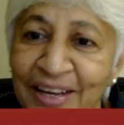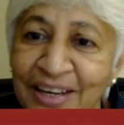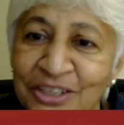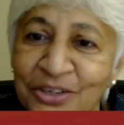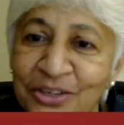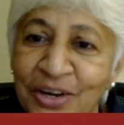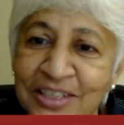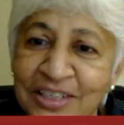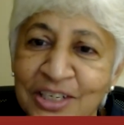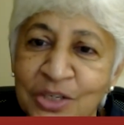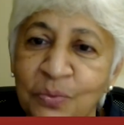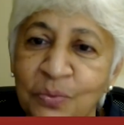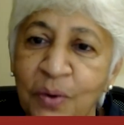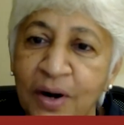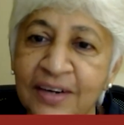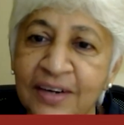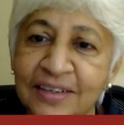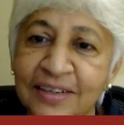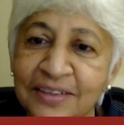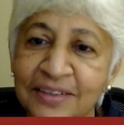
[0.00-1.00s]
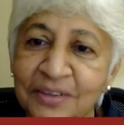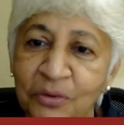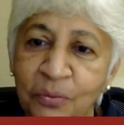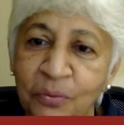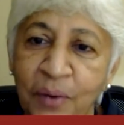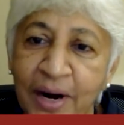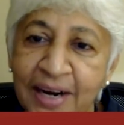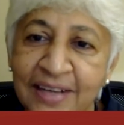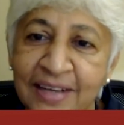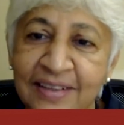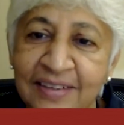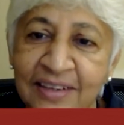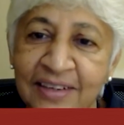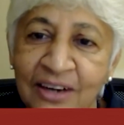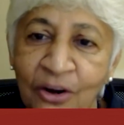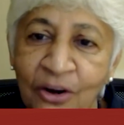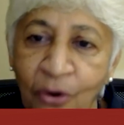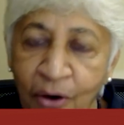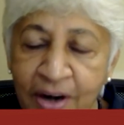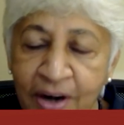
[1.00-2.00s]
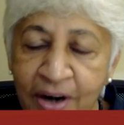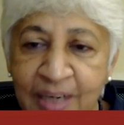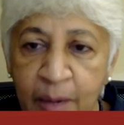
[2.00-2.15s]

So I just wondered why the law and